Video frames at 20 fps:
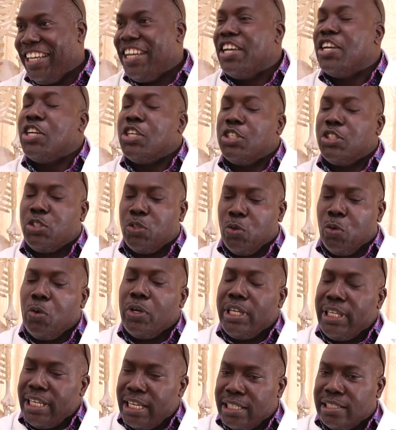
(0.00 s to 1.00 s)
yeah, it is.
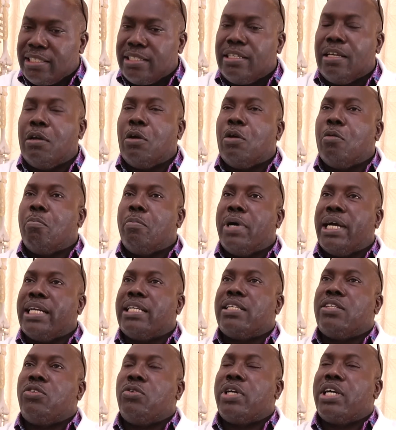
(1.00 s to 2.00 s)
So yes,
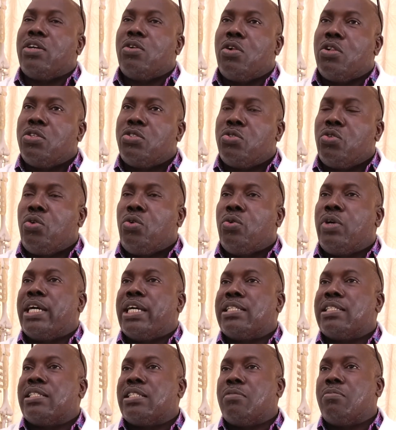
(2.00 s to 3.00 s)
but you can also look
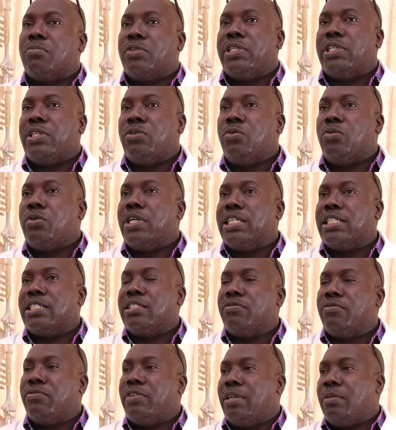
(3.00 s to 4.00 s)
at somebody who has
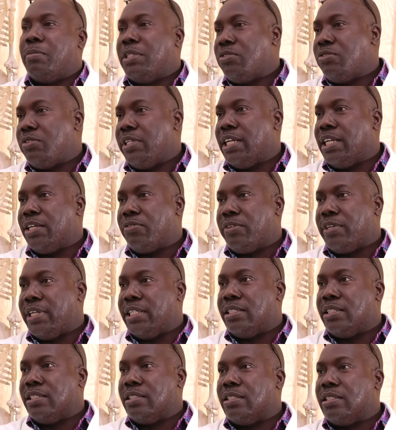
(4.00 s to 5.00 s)
inflammatory
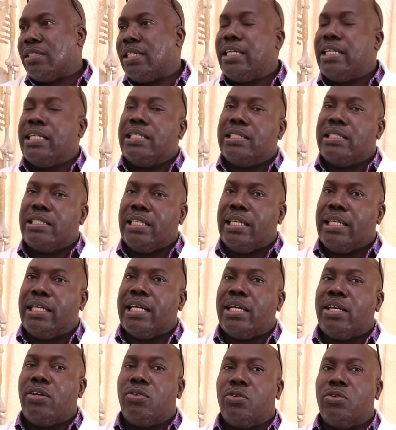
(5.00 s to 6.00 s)
arthritis mm. and say
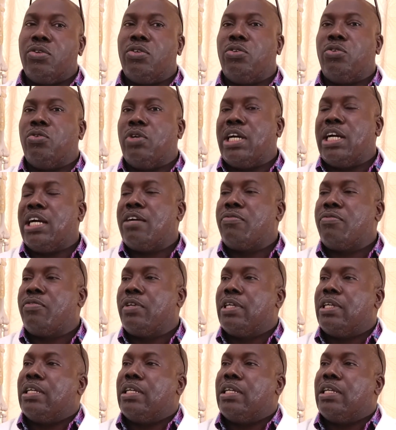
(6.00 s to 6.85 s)
that, look, you have